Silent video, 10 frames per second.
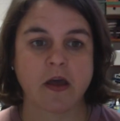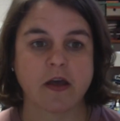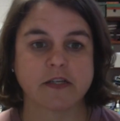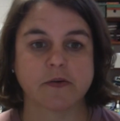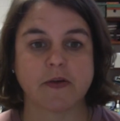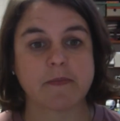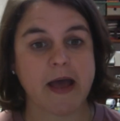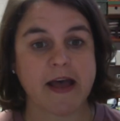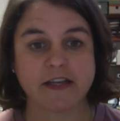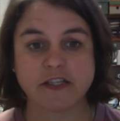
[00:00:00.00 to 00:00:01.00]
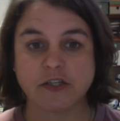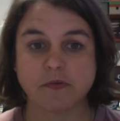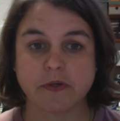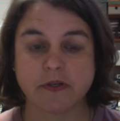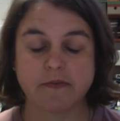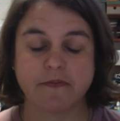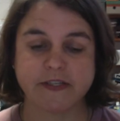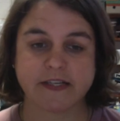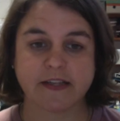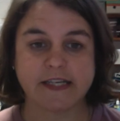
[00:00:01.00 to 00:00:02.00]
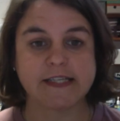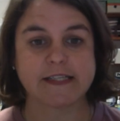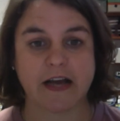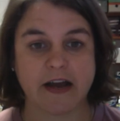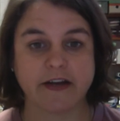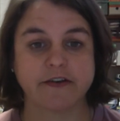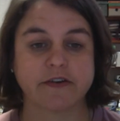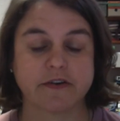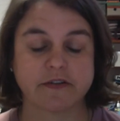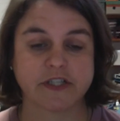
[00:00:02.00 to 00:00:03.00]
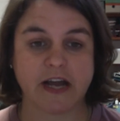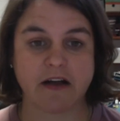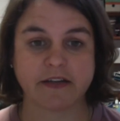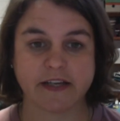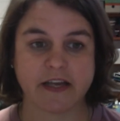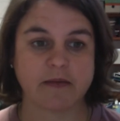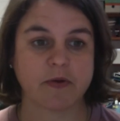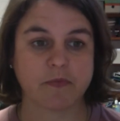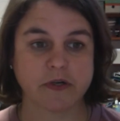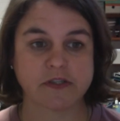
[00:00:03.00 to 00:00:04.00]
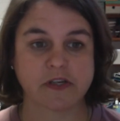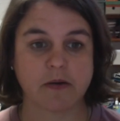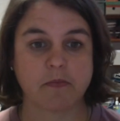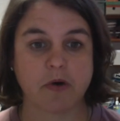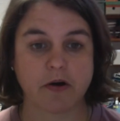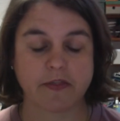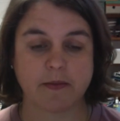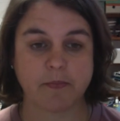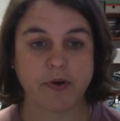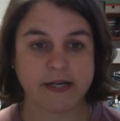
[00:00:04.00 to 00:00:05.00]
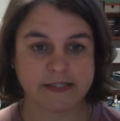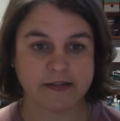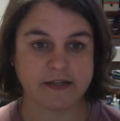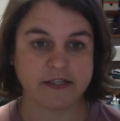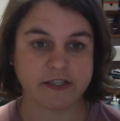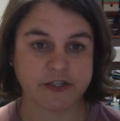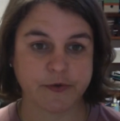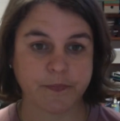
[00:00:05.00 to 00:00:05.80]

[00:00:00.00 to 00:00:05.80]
So in the past, you would physically sign your child in, but we're just going to mark them present this year.